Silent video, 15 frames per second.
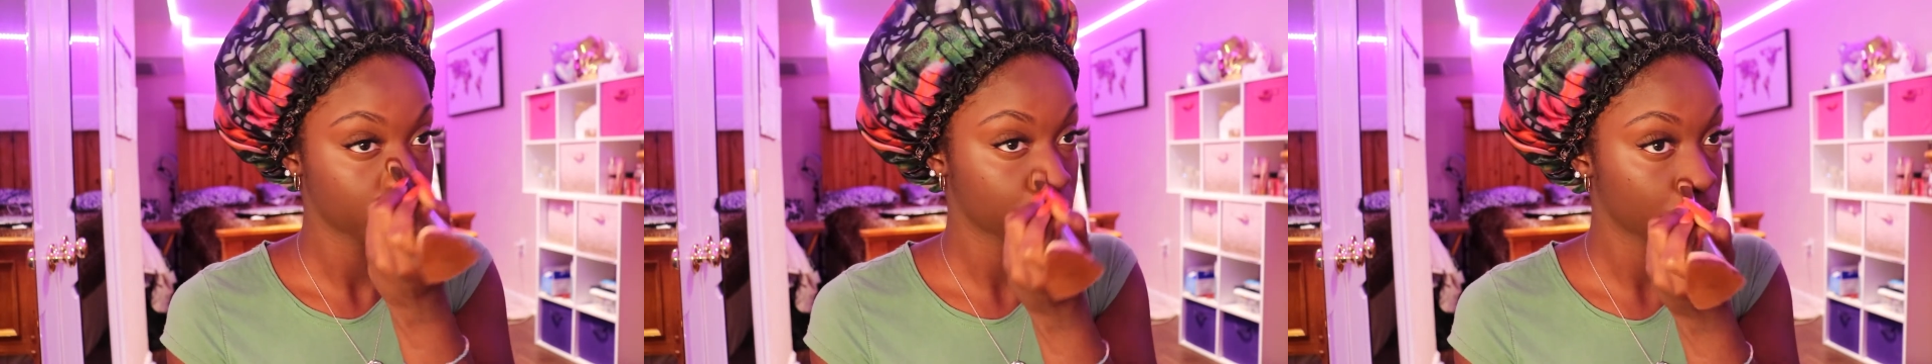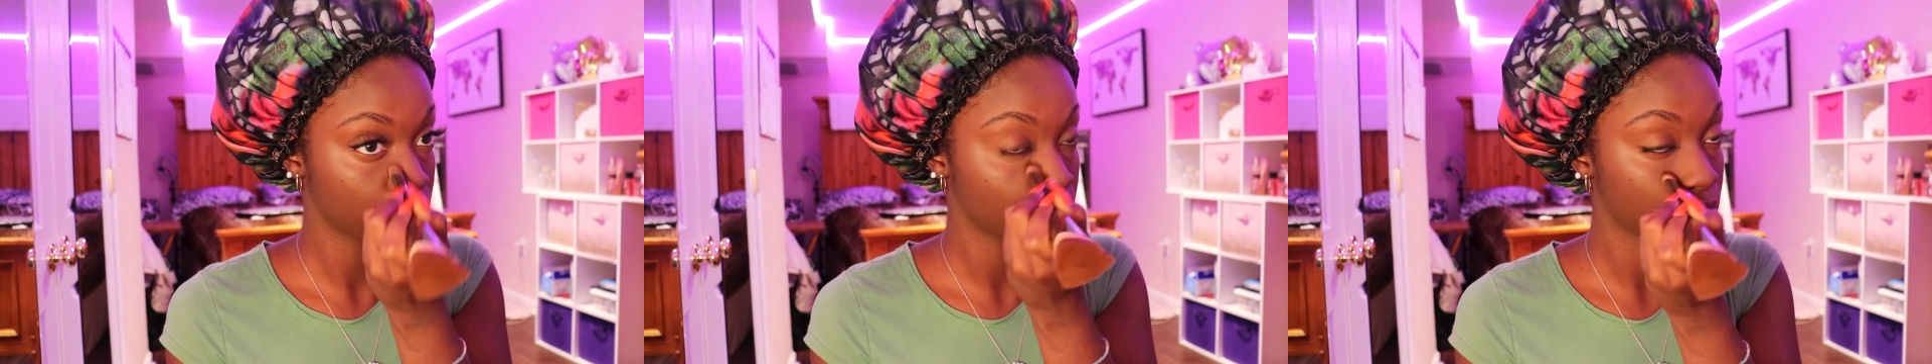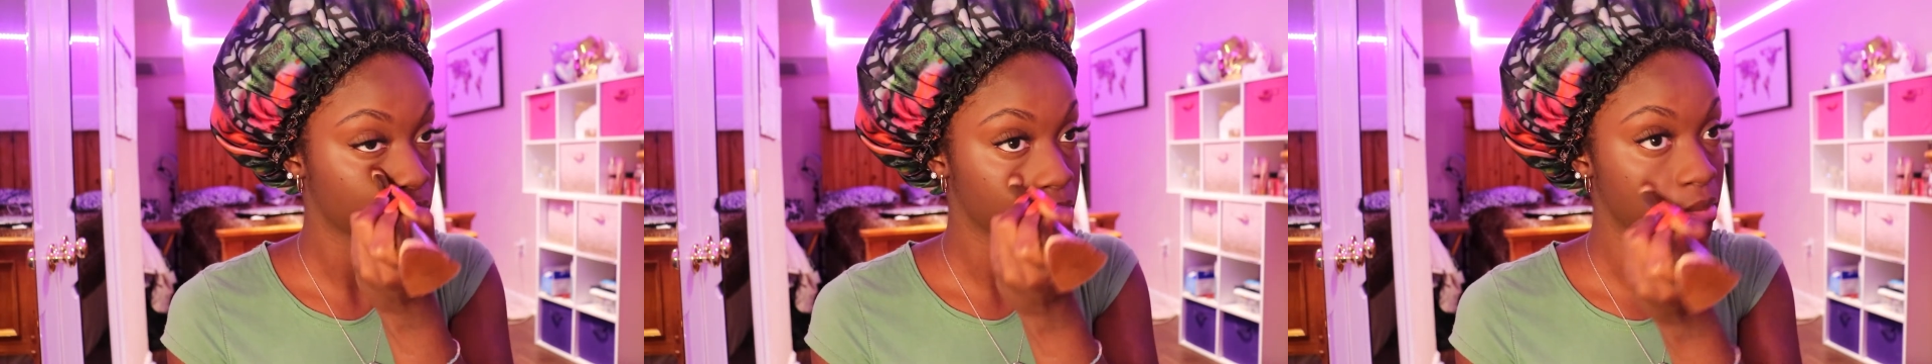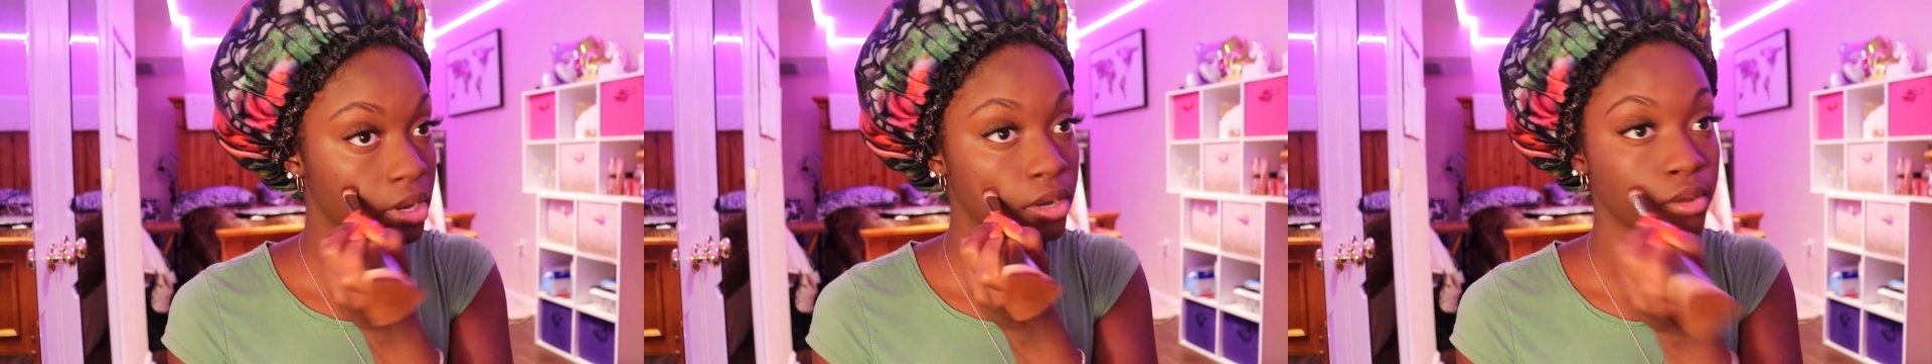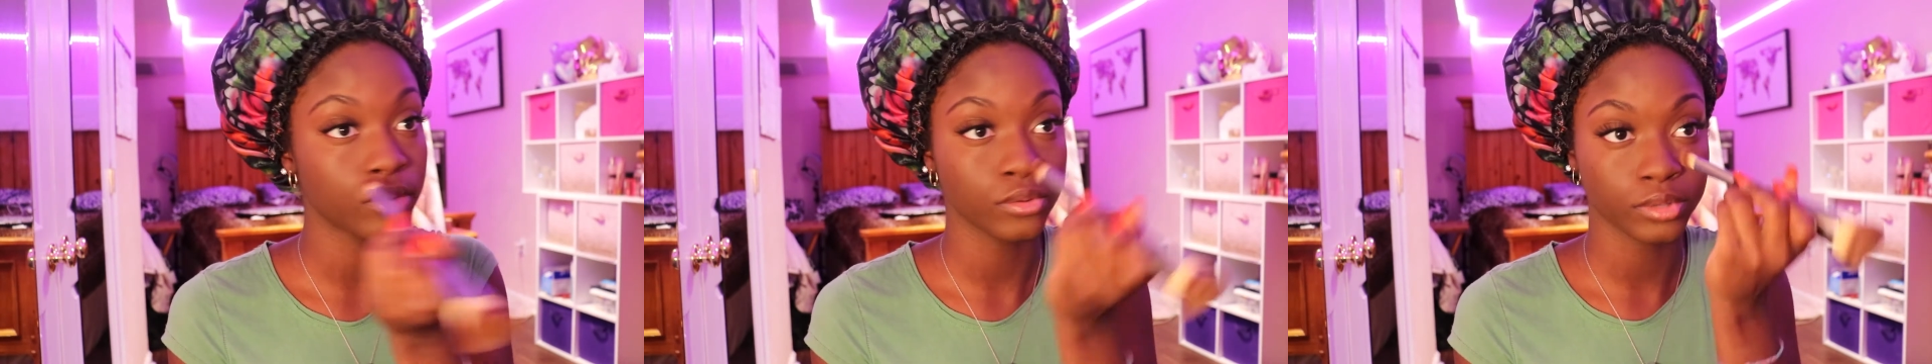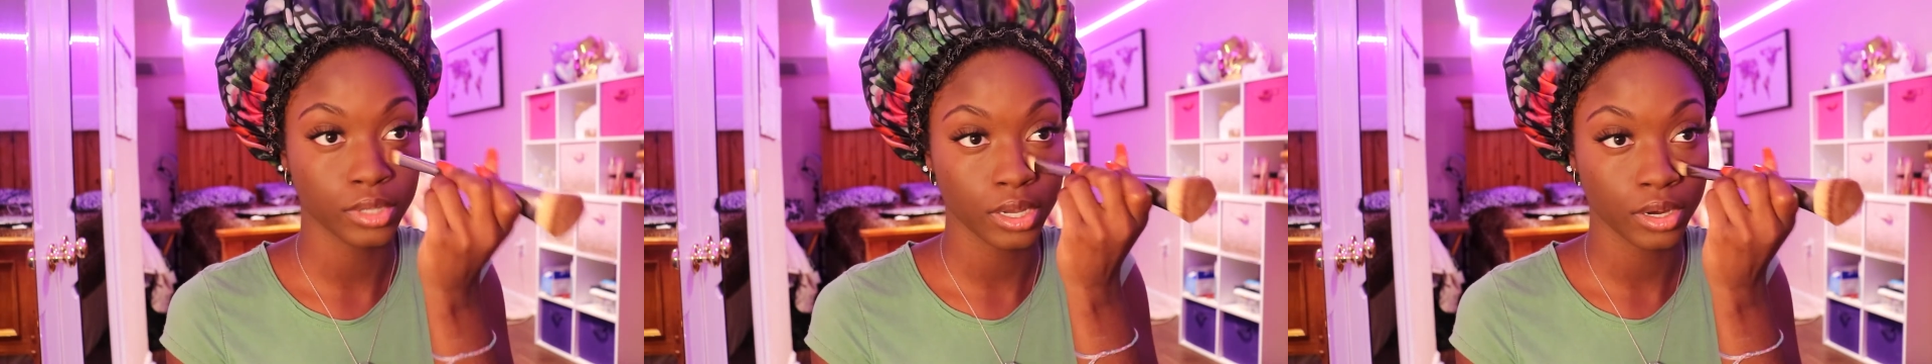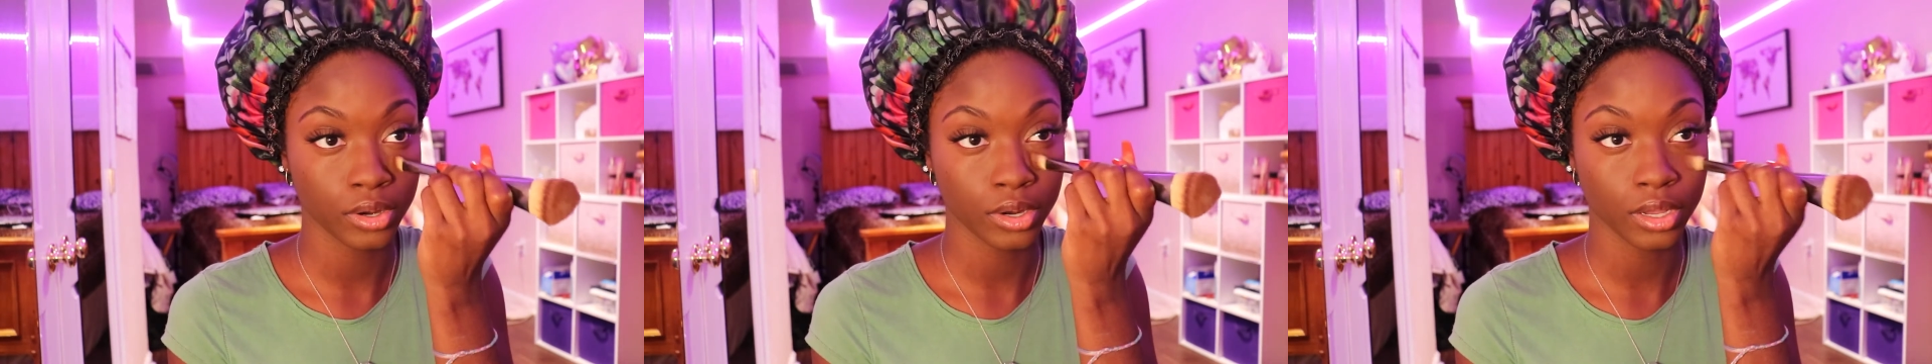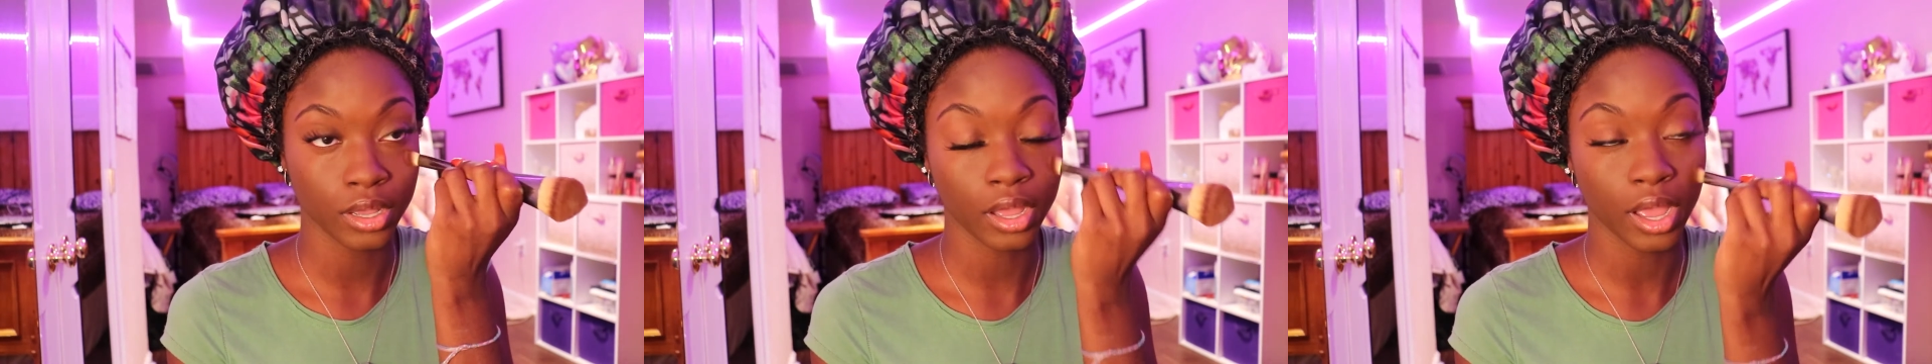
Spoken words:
towards my nose area.